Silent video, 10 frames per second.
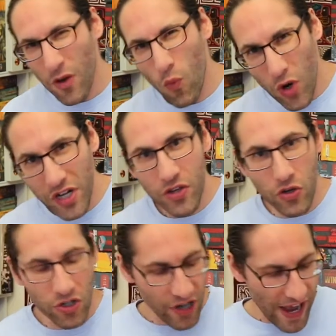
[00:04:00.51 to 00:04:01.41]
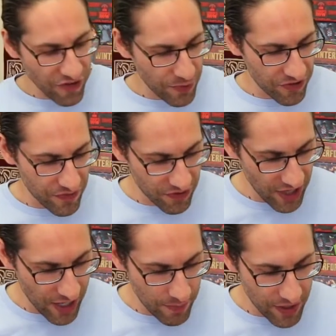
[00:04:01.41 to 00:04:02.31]
One of the cooler aspects of this
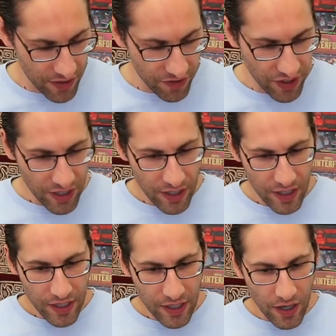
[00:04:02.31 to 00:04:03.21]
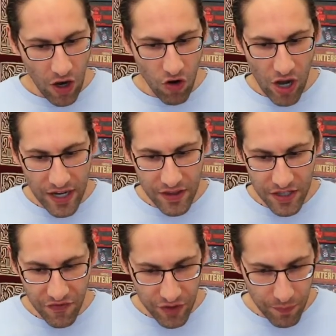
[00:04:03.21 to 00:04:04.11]
game is a lot of the
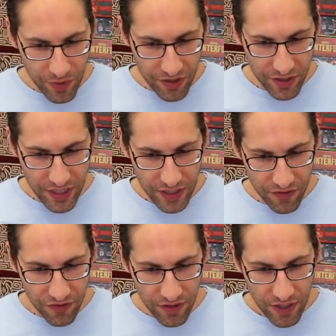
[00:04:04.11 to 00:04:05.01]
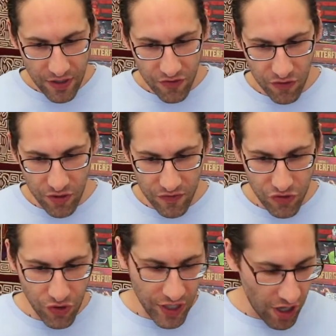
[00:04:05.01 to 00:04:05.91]
different abilities sort of
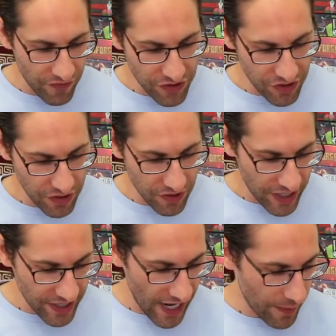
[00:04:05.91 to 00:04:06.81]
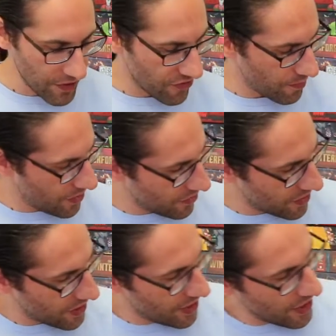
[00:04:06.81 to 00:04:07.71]
trade off each other, like Captain's
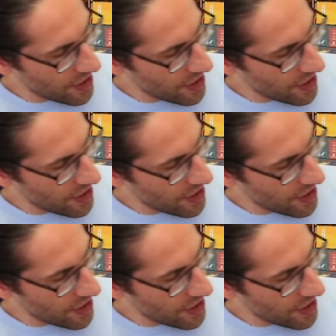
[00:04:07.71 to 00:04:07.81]
ability.